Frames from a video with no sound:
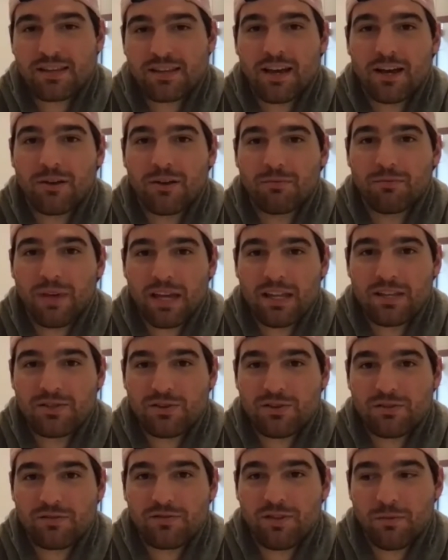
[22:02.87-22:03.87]
And
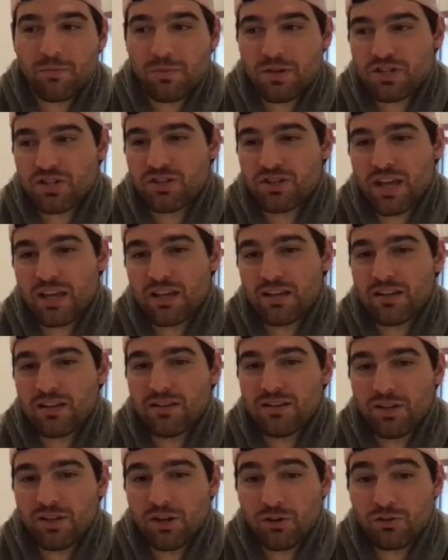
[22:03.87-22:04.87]
sort of the mission that,
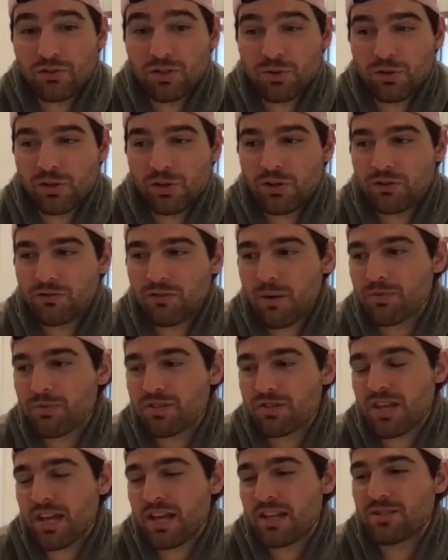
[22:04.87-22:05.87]
DoinGud
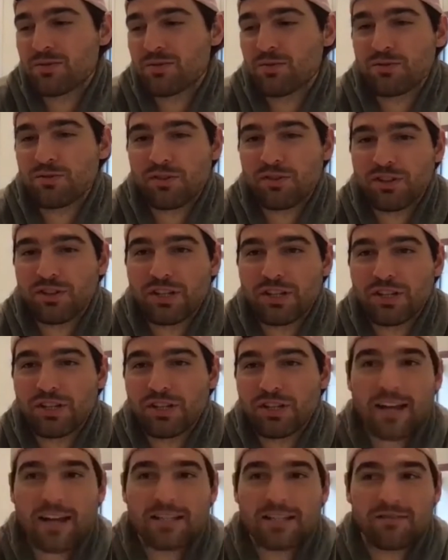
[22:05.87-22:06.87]
represents was really
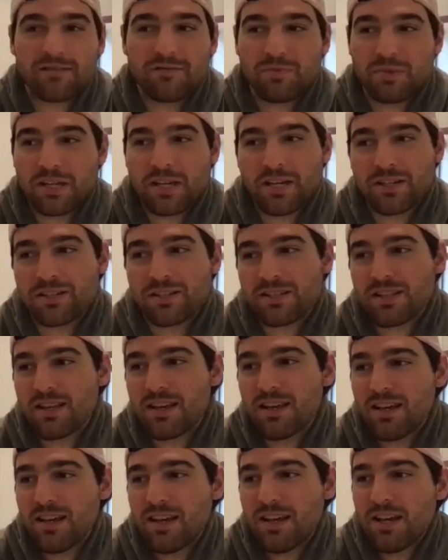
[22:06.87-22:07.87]
attractive because,
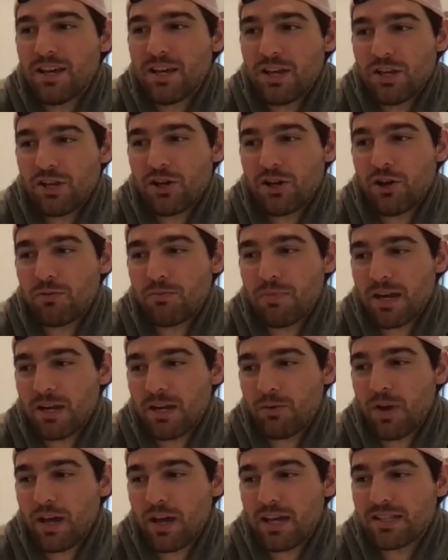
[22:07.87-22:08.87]
in many
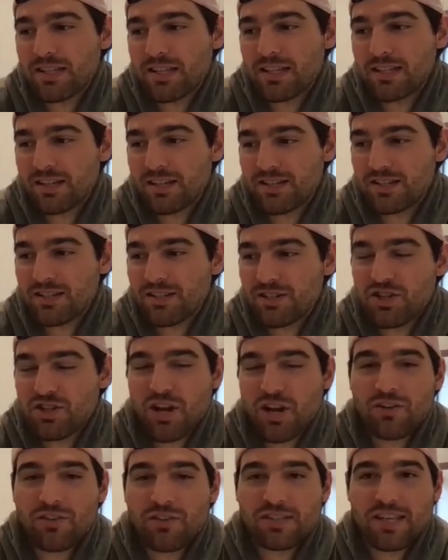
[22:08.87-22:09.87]
ways, it doesn't
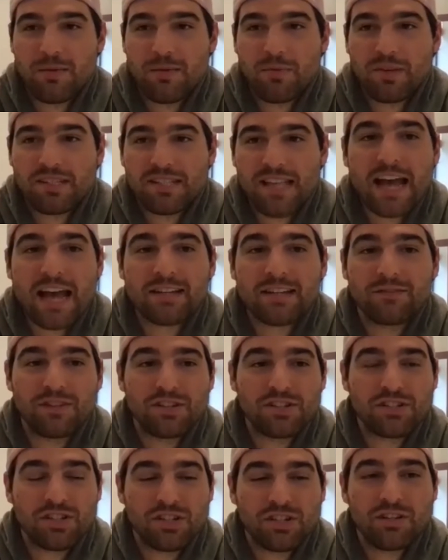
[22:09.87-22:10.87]
share the same exact
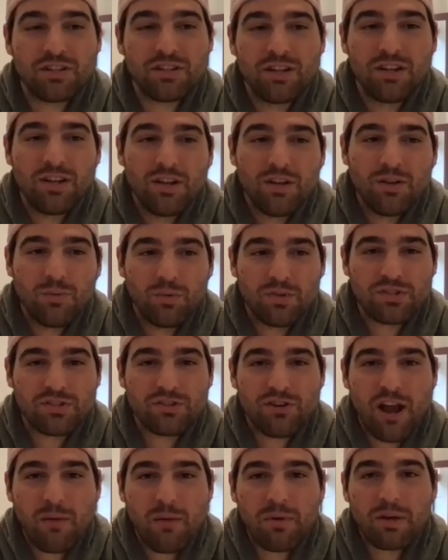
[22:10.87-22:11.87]
vision with
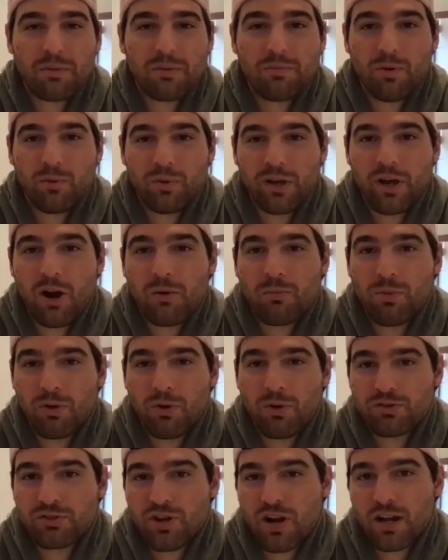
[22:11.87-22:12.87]
Ceramic, but we are
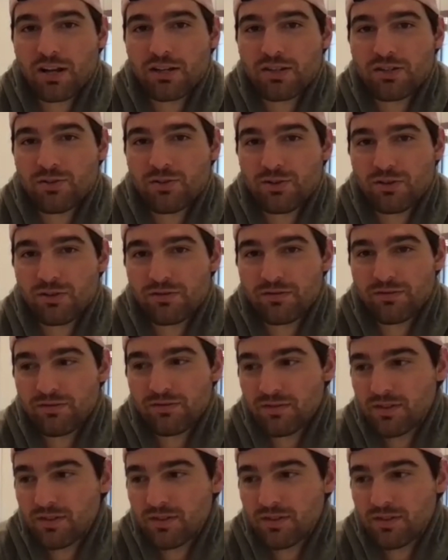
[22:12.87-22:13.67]
both trying to sort of